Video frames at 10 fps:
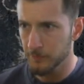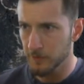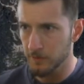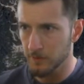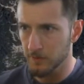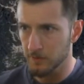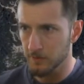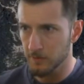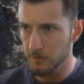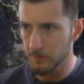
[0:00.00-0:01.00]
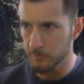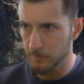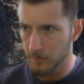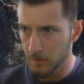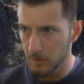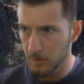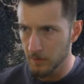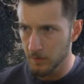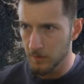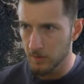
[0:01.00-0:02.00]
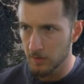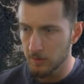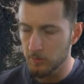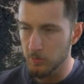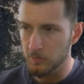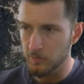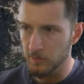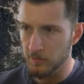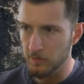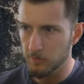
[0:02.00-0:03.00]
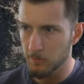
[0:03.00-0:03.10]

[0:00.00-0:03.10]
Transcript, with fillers: Can you kind of see? Mostly.